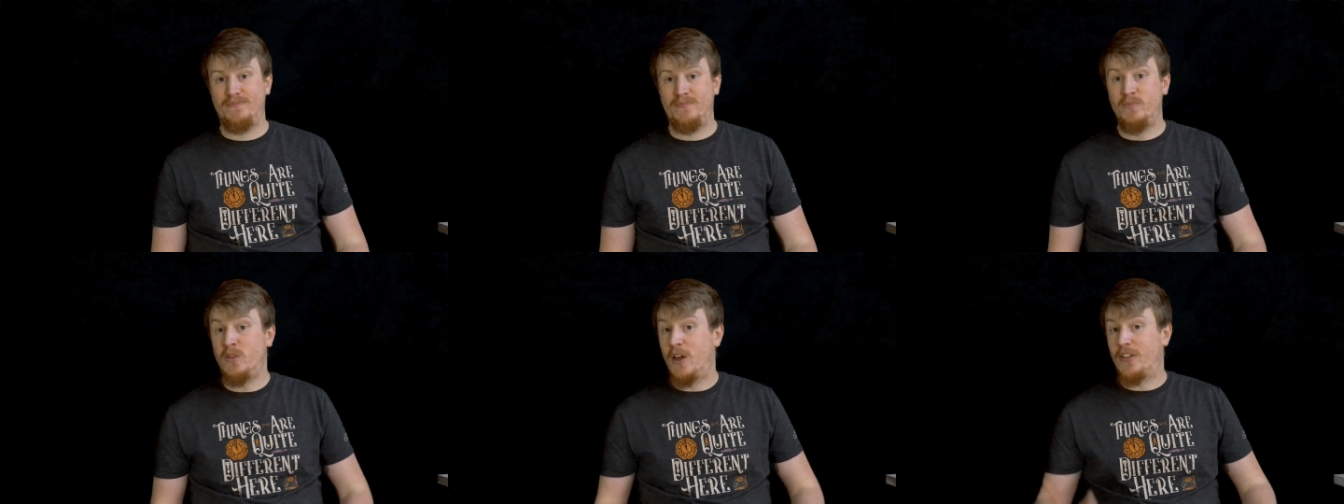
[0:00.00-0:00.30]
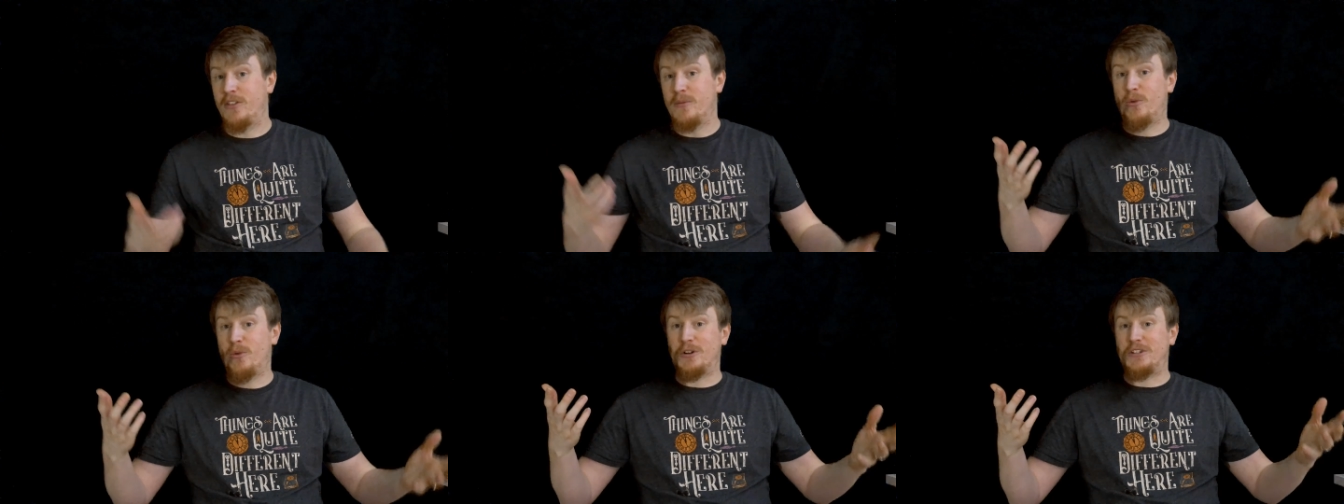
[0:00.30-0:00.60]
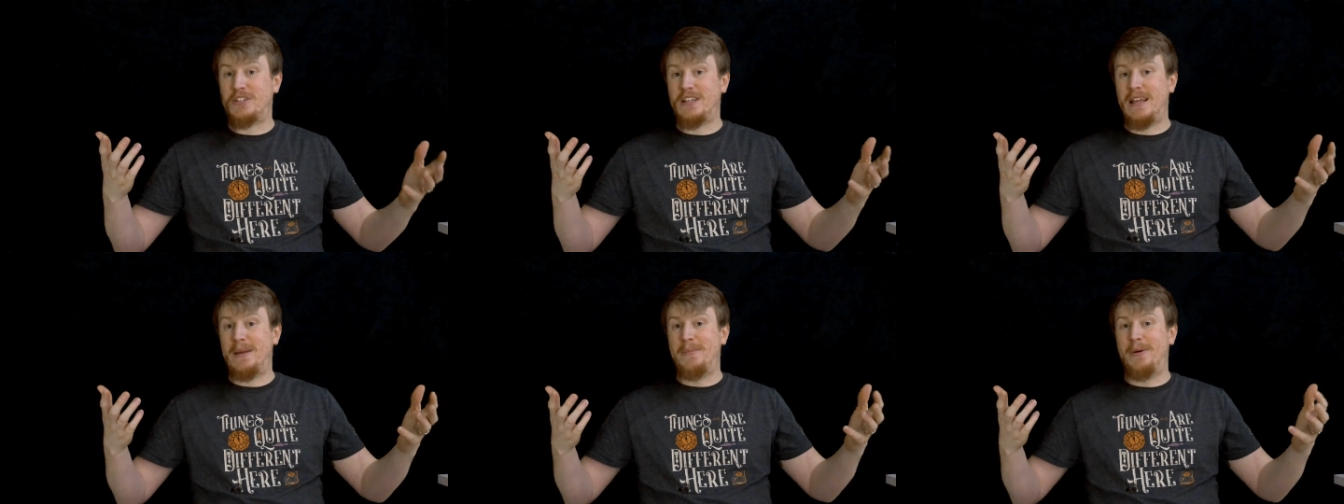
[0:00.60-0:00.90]
Nothing more
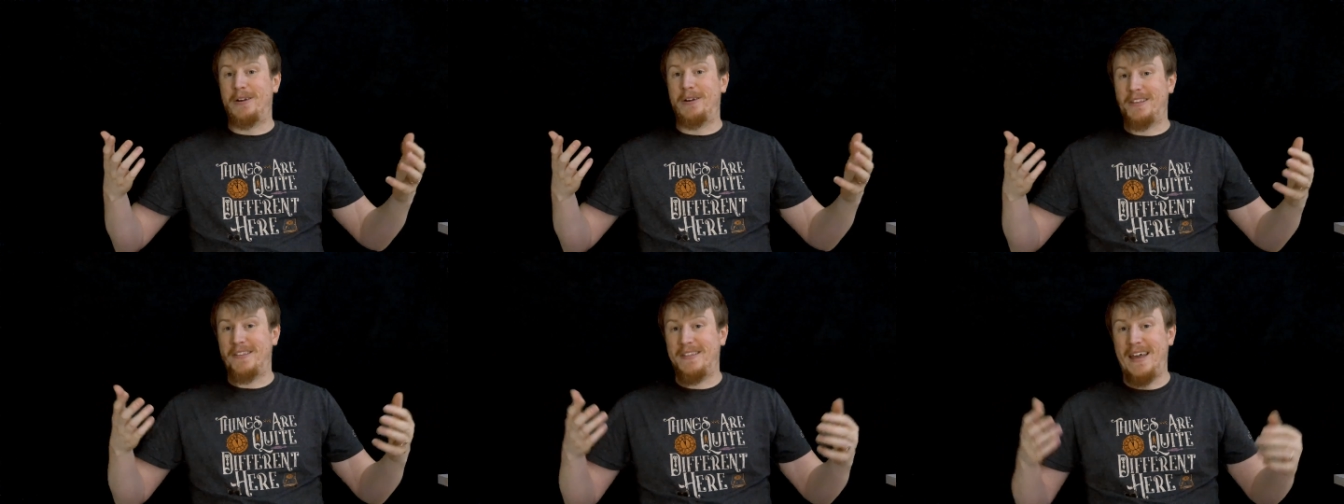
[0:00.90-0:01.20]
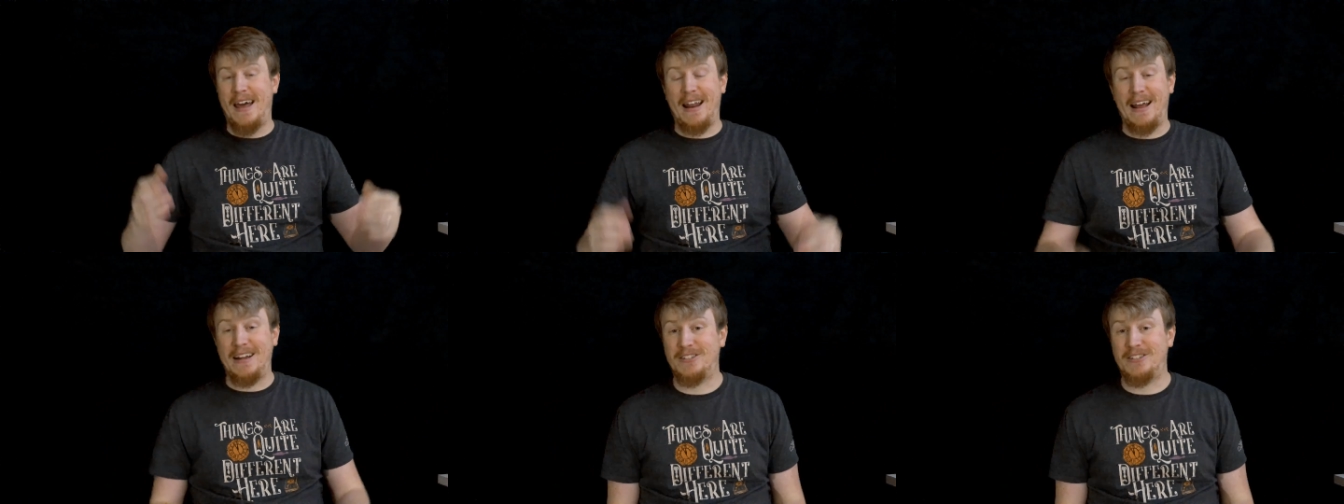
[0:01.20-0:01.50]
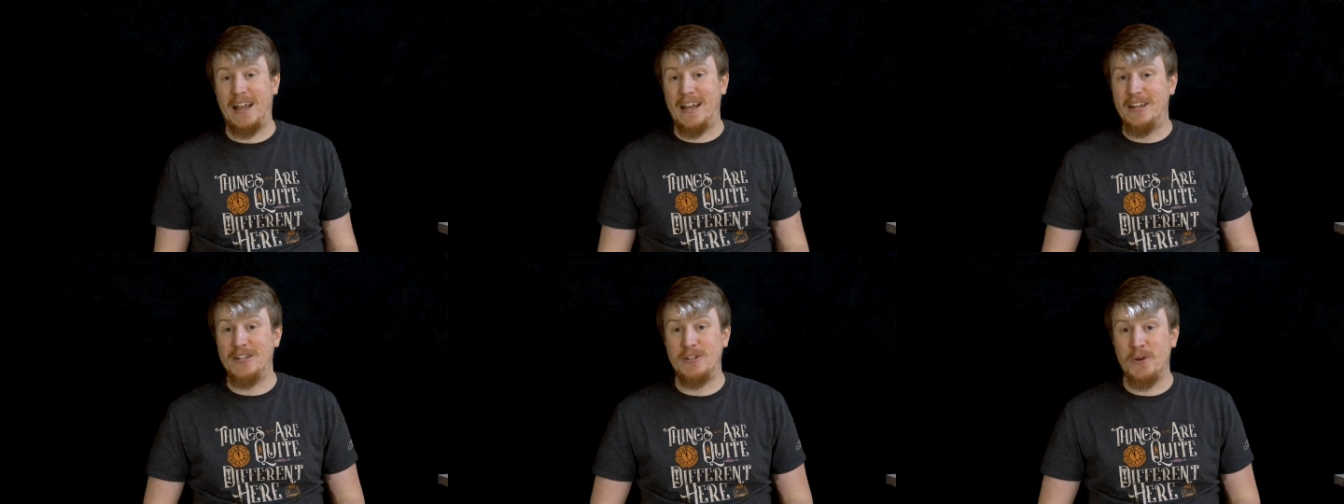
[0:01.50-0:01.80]
to say about it than that. I
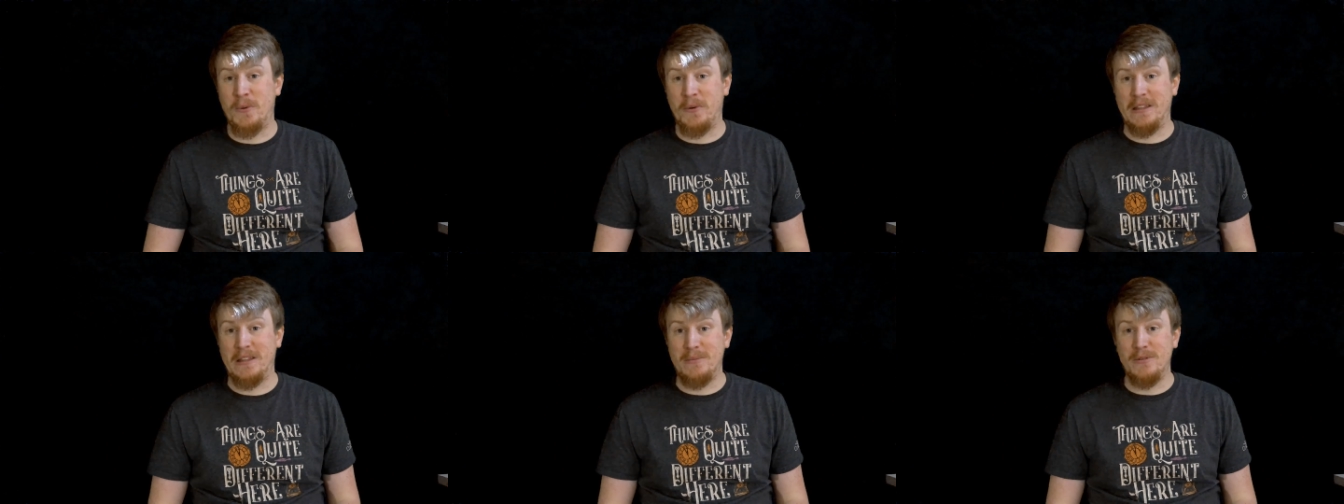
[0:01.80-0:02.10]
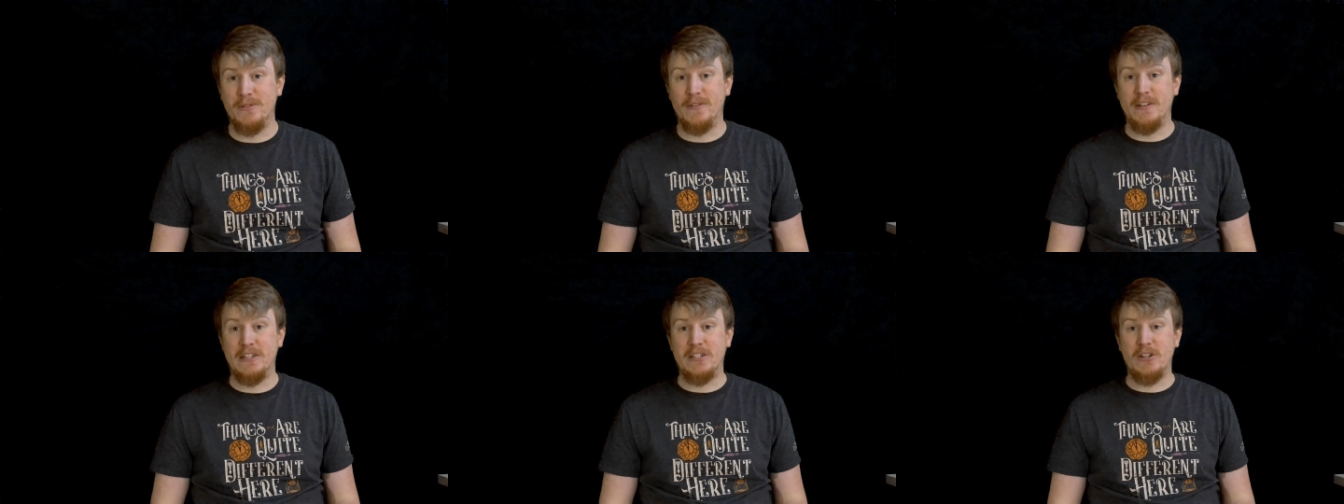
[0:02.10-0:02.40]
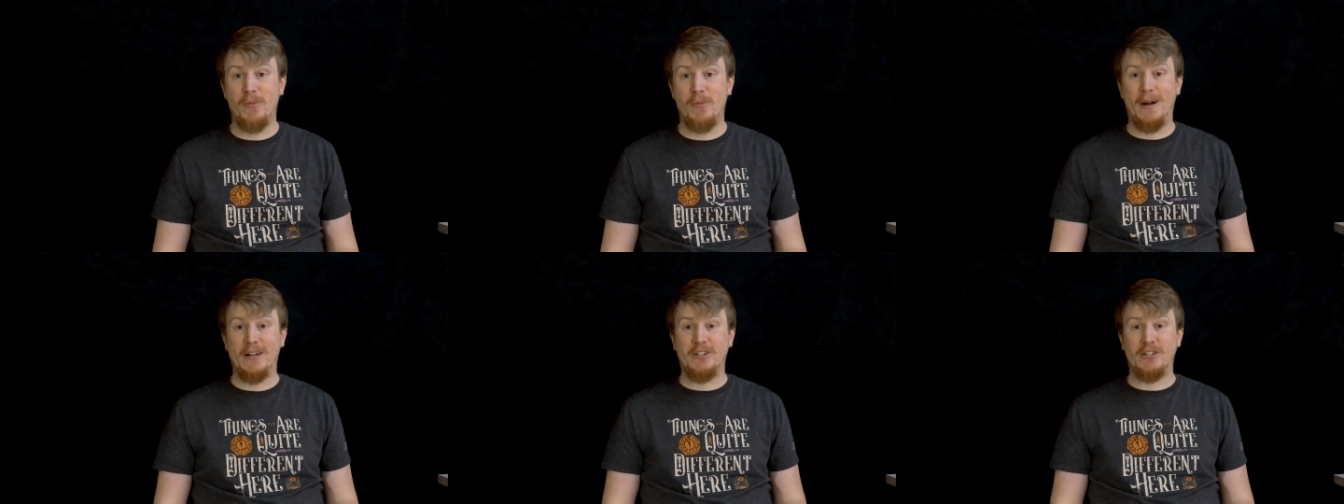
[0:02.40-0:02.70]
adored the movie
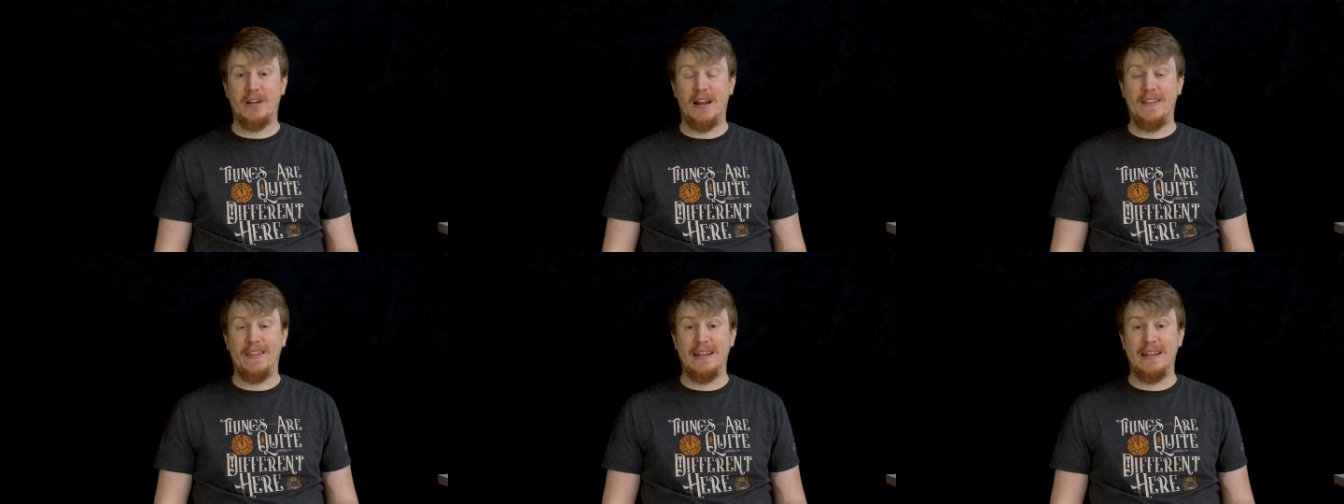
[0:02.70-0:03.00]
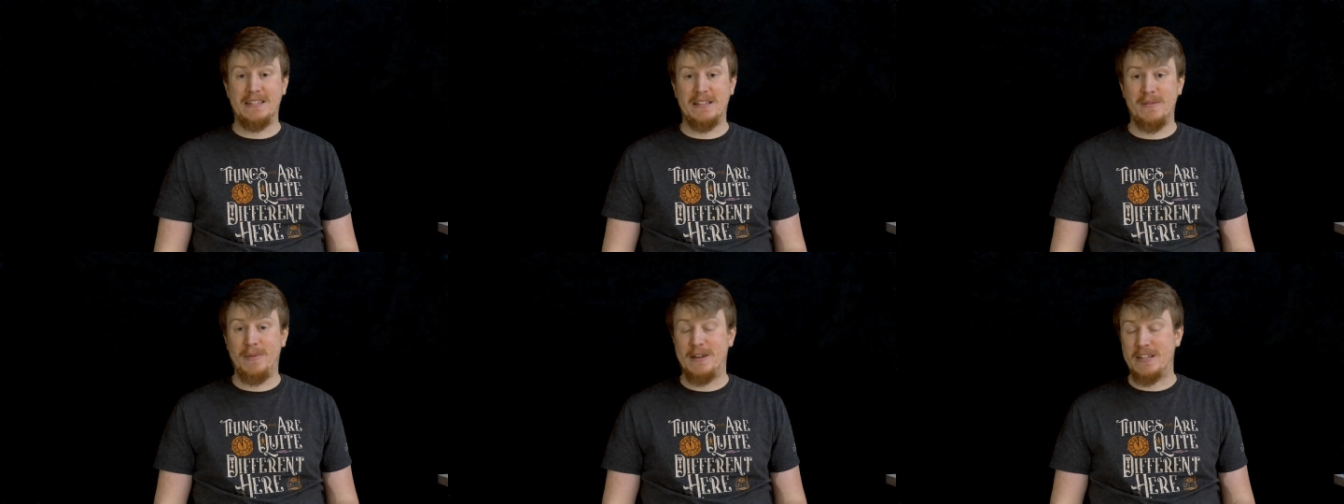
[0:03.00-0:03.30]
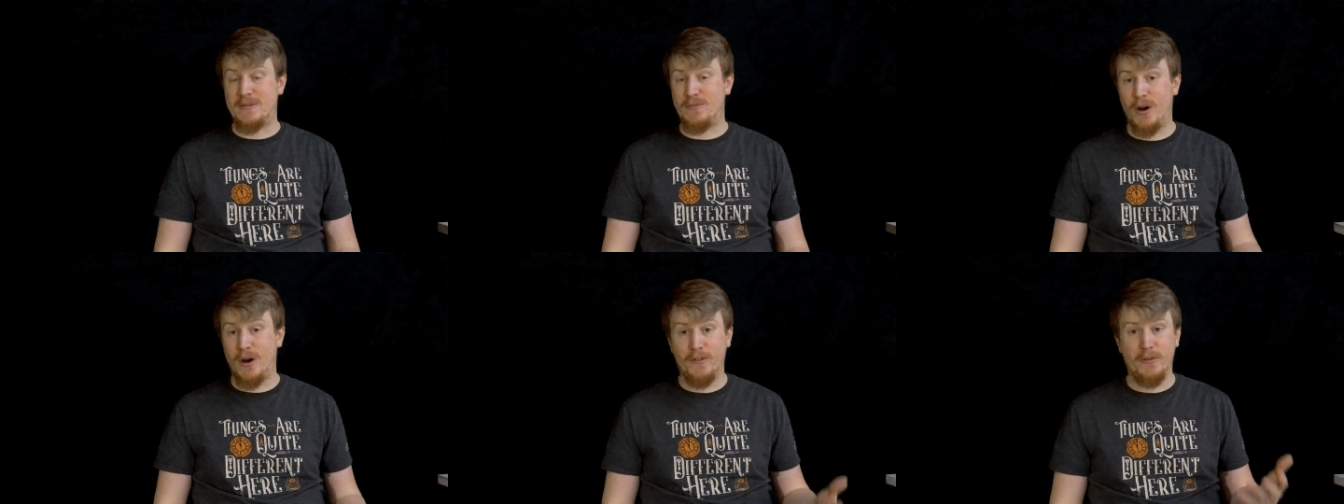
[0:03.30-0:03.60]
so much, and I think it's the
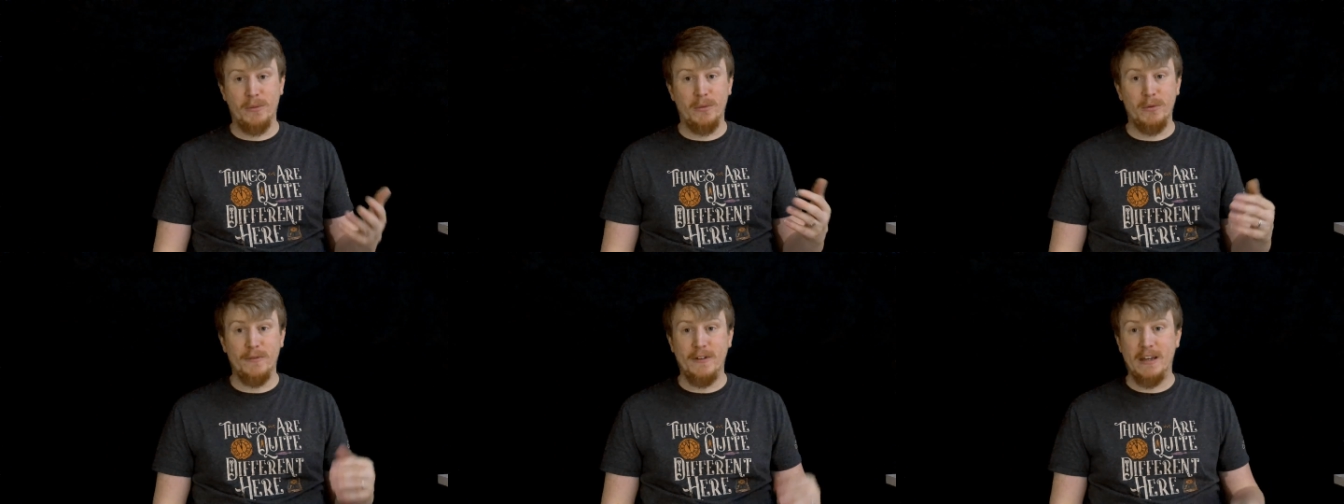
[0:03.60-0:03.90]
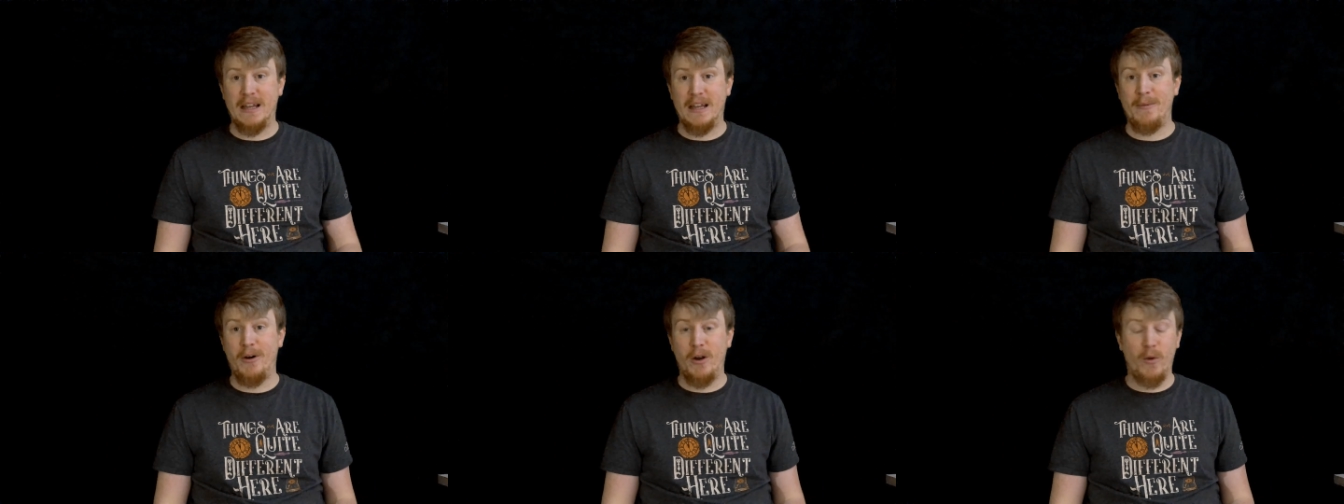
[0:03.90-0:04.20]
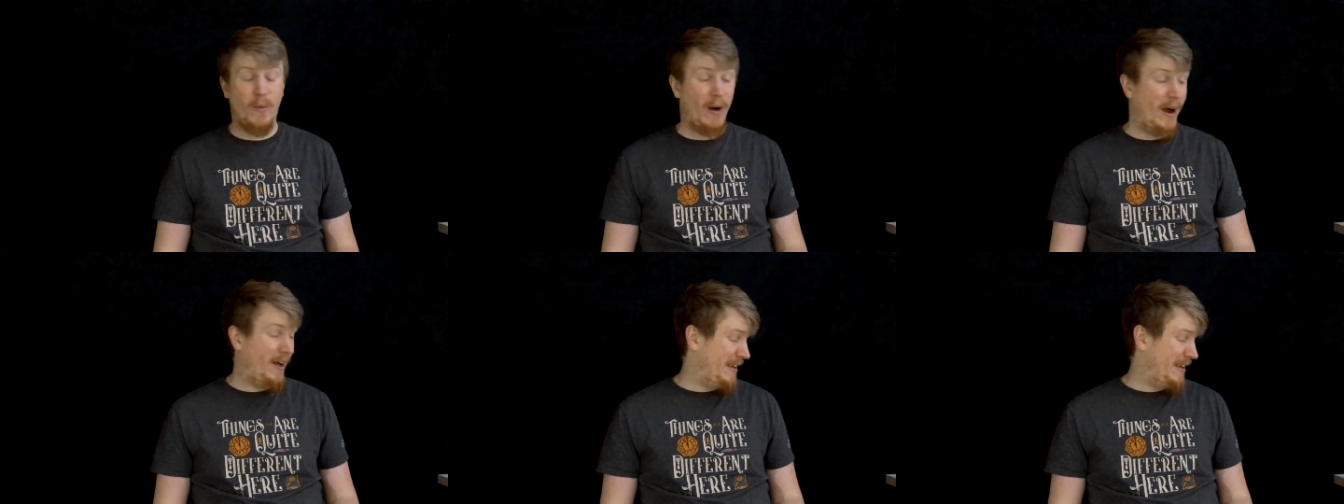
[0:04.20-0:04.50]
best Marvel movie to come out in
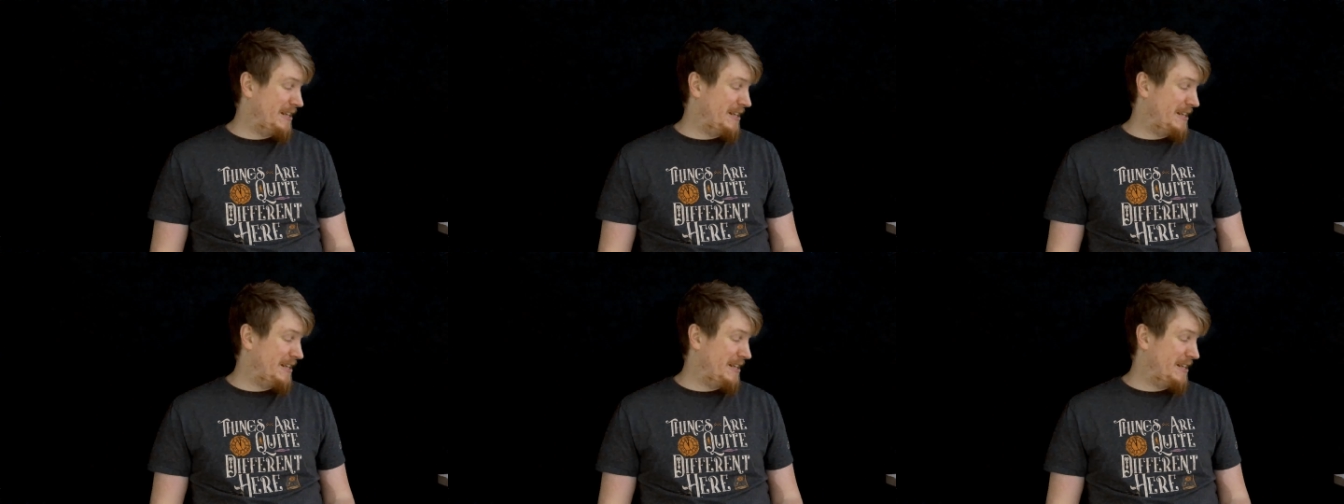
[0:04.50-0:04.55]
a while.